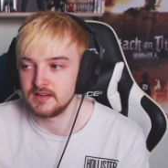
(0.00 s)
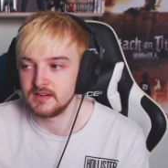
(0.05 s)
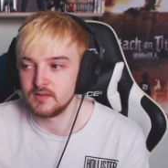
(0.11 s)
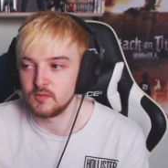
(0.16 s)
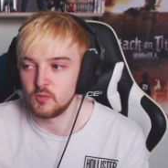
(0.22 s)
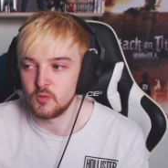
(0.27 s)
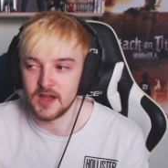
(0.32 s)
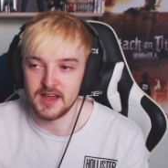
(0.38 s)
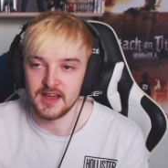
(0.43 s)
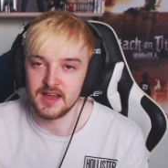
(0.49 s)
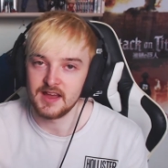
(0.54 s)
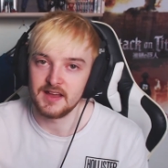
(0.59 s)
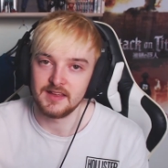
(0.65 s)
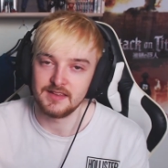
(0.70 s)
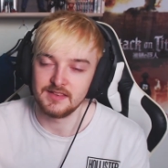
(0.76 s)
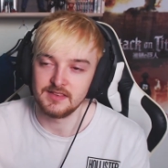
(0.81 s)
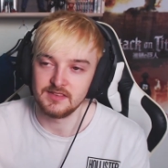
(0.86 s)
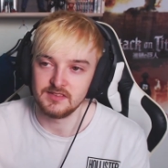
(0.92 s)
where,
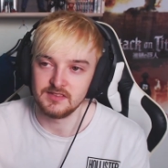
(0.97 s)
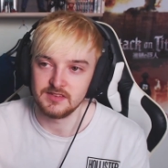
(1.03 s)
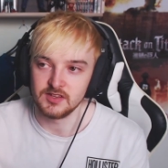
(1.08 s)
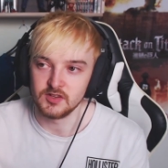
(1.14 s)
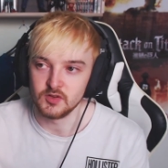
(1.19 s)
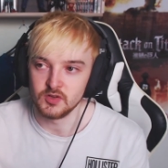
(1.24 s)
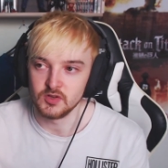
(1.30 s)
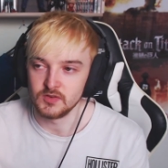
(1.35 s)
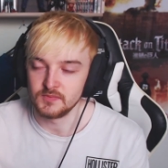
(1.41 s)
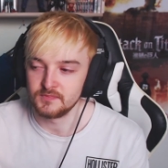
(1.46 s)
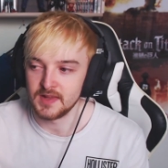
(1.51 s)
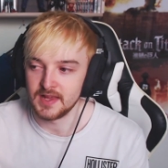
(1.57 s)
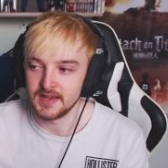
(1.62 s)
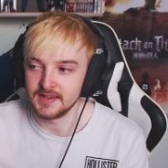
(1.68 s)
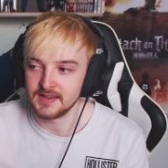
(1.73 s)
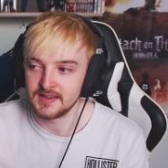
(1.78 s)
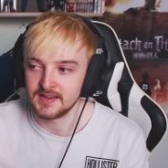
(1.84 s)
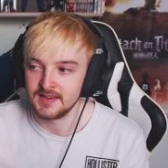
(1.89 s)
you know,
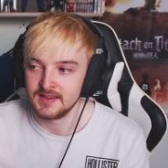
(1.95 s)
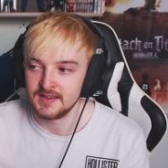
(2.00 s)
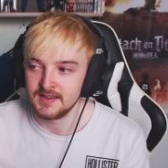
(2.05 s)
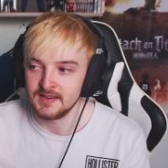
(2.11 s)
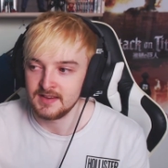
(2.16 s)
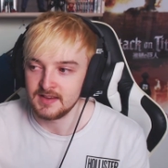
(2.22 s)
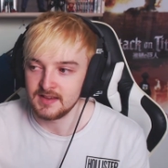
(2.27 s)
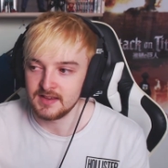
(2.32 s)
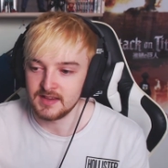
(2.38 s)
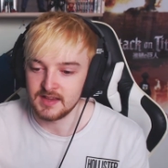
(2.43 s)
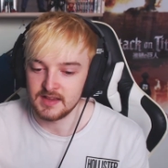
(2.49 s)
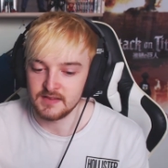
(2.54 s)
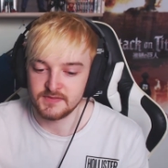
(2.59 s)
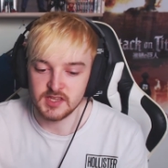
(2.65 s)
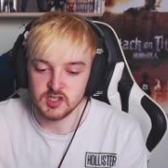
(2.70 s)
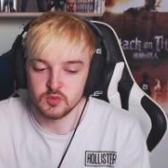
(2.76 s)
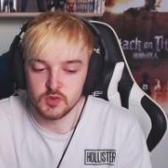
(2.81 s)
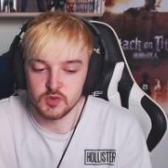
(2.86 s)
like, if
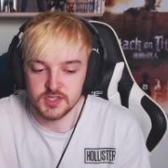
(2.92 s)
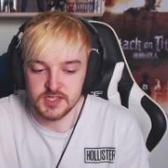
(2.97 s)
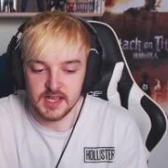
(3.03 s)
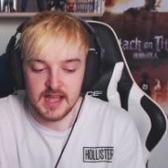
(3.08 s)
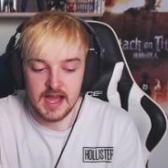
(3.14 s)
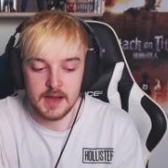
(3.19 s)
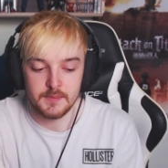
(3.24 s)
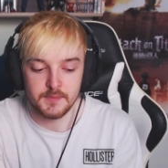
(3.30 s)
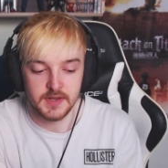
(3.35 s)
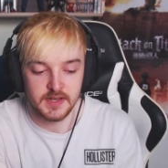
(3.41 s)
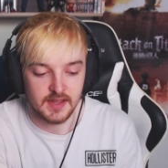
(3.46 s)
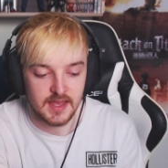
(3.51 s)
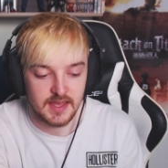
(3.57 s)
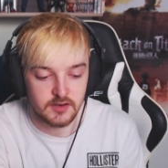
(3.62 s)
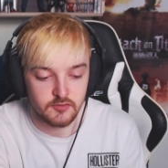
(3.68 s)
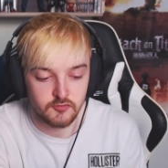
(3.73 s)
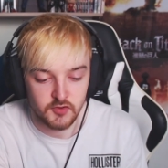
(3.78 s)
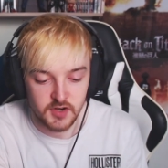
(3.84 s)
this was, like, happening
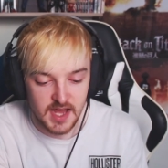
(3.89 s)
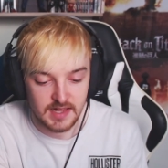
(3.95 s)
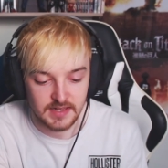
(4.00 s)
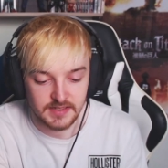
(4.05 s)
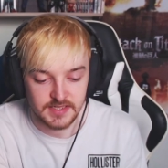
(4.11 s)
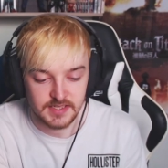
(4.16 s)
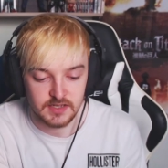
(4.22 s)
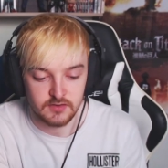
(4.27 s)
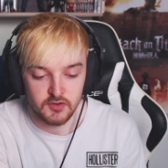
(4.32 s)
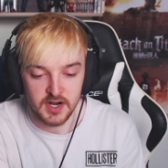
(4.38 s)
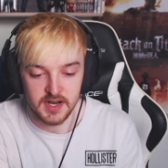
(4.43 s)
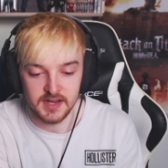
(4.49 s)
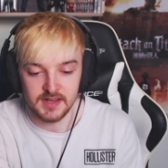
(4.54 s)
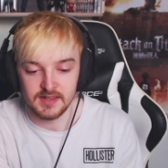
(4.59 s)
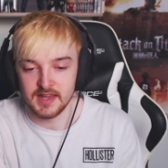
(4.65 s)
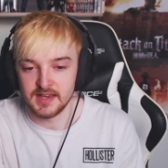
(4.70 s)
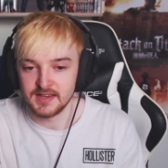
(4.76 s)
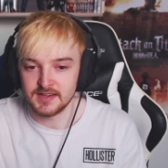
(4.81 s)
in reality,
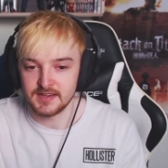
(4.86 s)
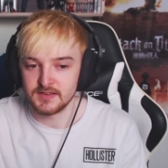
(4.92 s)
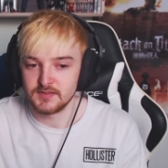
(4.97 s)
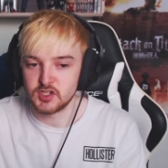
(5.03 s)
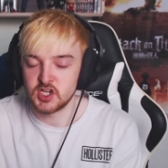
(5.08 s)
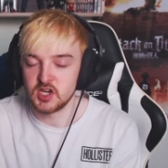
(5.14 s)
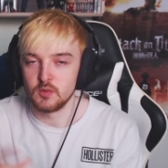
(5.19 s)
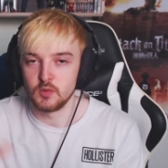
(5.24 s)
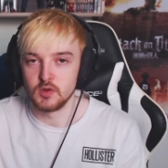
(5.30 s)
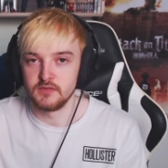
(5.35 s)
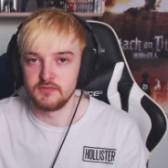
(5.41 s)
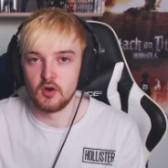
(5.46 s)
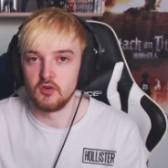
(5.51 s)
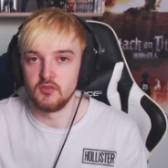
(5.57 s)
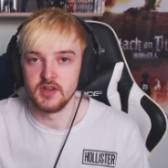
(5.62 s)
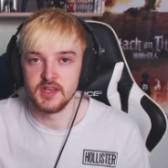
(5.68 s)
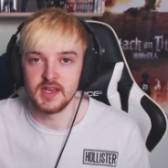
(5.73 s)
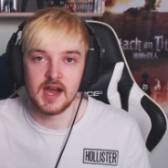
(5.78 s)
right, like, shit would have
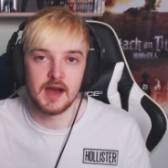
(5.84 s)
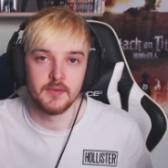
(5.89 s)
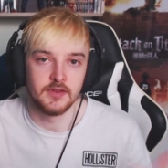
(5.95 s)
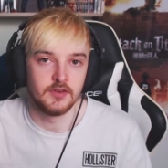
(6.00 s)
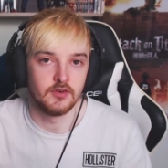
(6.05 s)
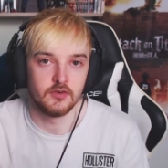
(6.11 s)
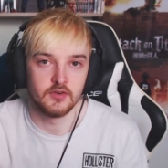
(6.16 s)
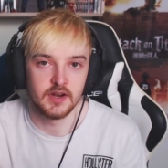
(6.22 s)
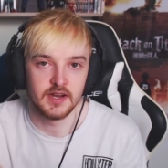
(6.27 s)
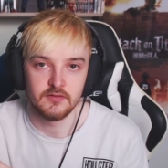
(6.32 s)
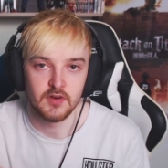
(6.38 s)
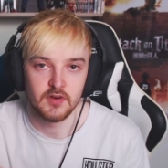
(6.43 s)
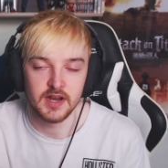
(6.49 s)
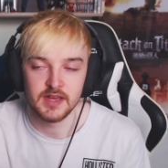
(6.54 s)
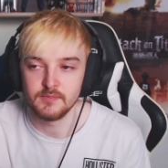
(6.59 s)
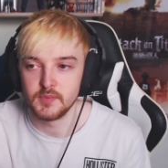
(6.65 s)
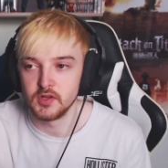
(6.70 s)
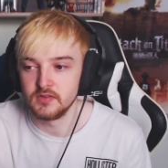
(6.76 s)
already happened already,
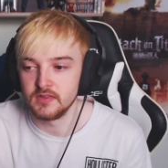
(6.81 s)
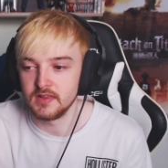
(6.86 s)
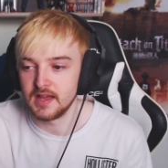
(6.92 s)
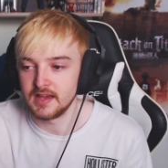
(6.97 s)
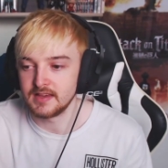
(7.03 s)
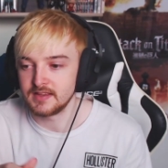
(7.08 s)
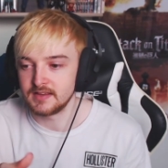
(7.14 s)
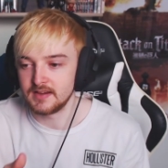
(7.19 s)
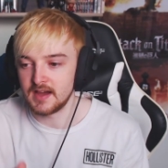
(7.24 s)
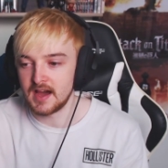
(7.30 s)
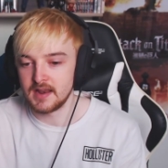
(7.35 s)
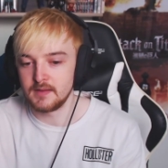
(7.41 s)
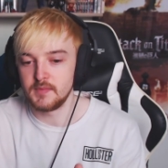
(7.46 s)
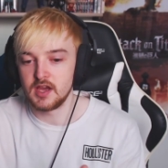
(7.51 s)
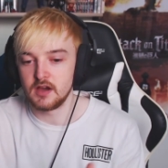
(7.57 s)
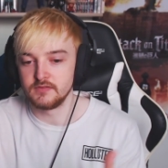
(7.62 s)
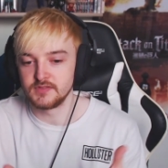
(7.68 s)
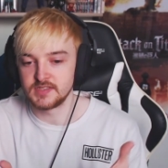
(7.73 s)
right? But, like,
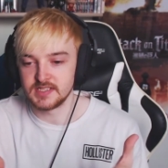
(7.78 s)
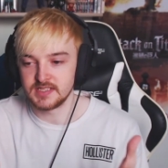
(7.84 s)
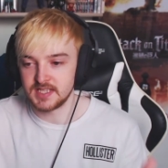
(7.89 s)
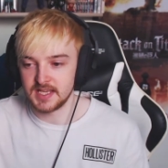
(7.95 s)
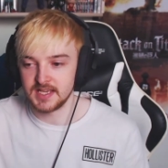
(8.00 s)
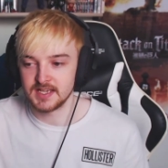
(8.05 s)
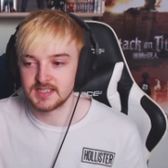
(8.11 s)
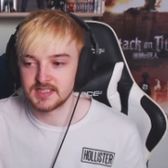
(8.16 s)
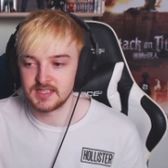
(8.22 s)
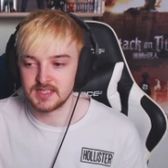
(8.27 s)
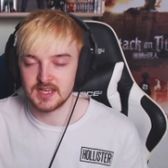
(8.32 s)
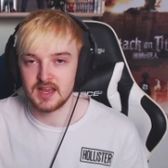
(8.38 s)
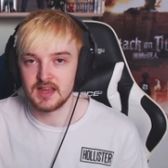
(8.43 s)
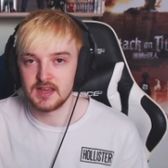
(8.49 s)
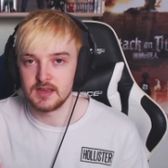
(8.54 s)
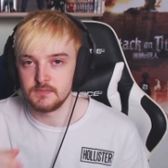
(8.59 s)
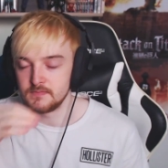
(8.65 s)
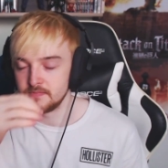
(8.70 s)
anime obviously takes the
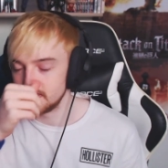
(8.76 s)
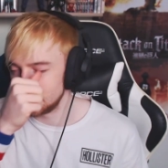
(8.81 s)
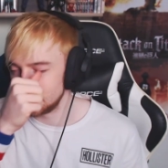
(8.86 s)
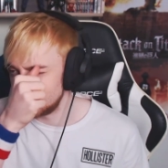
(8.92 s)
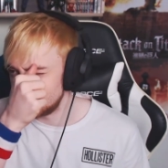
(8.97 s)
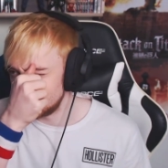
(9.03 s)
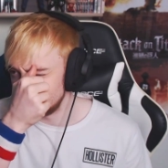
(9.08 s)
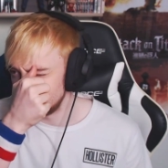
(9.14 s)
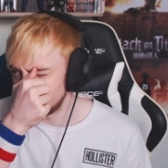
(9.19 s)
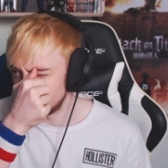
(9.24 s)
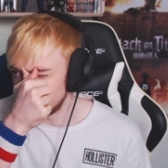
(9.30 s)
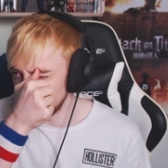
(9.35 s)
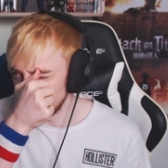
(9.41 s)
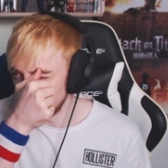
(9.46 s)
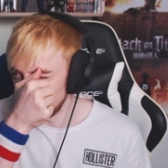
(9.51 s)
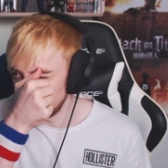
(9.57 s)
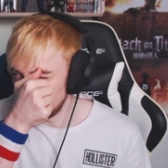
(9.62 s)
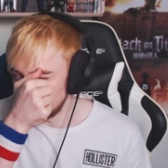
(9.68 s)
time
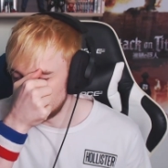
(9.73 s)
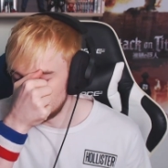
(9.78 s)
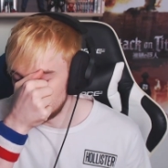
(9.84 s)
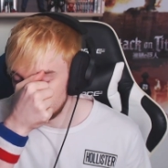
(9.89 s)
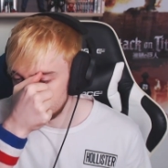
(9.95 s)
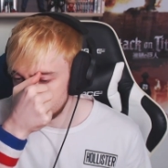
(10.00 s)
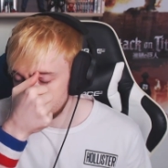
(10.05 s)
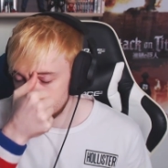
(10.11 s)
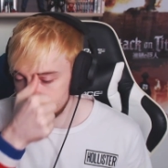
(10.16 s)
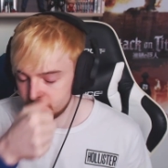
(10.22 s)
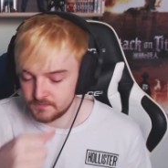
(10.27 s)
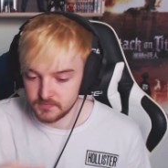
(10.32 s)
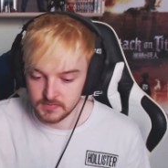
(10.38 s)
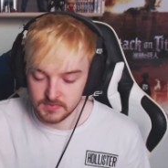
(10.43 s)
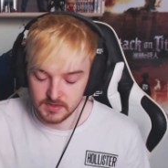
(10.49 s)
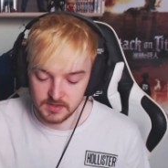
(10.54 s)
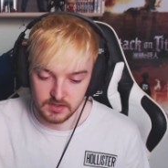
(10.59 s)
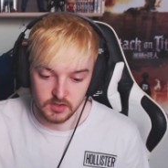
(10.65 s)
to,
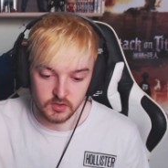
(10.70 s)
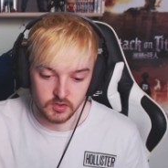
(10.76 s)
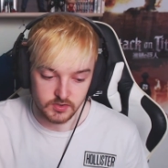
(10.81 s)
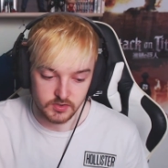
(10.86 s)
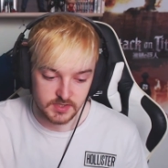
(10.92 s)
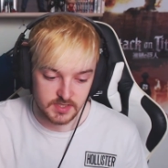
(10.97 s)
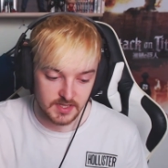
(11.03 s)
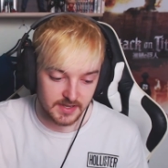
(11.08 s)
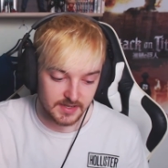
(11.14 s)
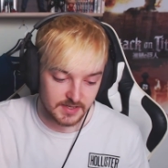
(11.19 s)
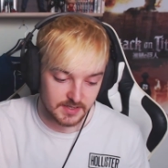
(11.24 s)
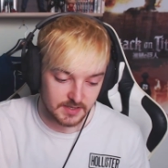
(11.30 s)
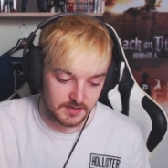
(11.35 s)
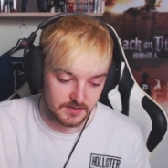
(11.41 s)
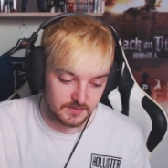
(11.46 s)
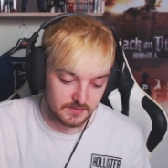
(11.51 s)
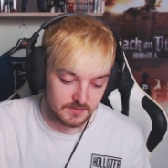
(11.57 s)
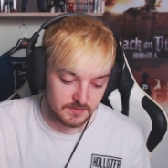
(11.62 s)
you know, to, like,
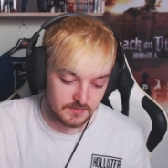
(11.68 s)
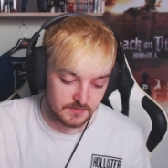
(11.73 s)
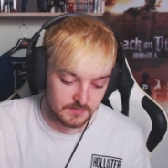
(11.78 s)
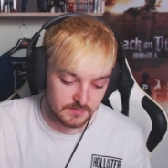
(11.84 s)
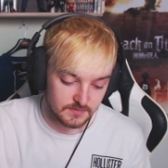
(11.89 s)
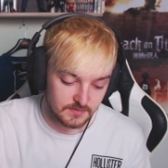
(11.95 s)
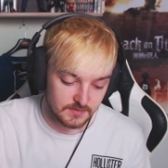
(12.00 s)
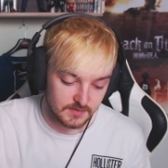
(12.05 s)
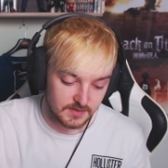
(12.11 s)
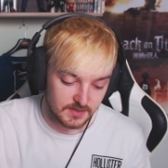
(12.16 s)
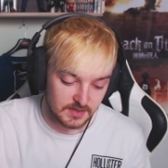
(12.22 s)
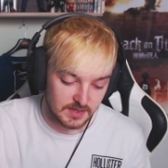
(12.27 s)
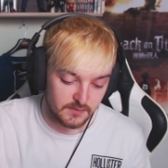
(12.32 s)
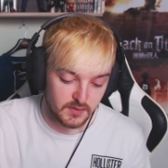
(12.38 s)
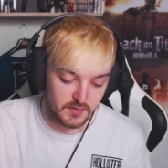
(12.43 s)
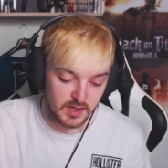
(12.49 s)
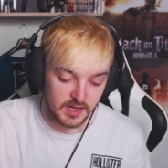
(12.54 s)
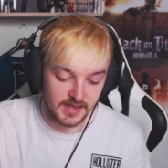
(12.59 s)

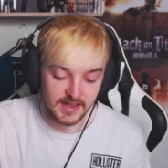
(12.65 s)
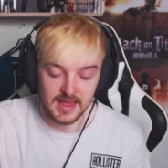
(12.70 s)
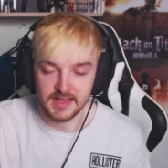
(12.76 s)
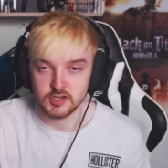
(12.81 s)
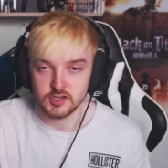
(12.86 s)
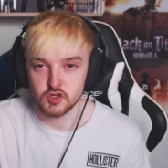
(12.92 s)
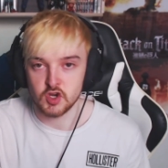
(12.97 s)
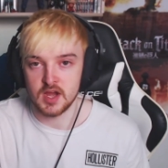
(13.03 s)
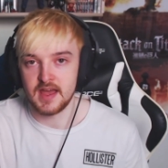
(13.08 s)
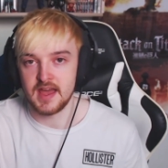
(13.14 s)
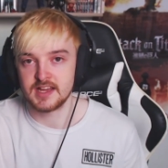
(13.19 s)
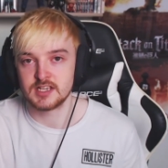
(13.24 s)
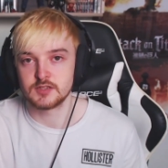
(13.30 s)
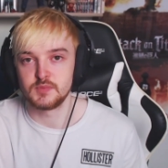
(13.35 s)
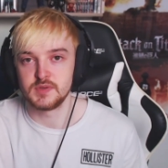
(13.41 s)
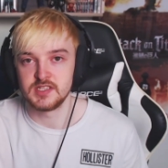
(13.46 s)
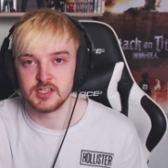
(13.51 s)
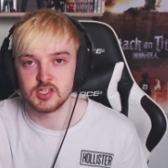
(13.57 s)
give you, like, extra
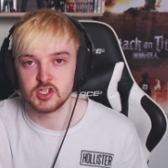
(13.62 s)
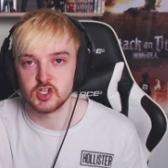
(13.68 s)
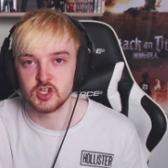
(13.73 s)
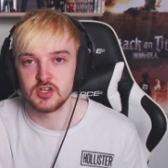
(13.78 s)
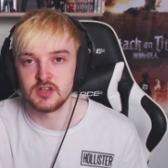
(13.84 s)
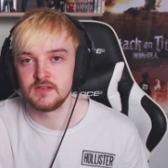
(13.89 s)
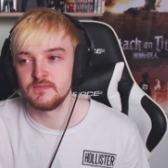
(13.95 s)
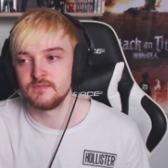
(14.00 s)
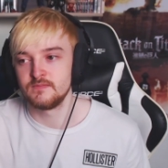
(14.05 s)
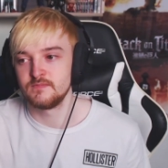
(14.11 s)
exposition,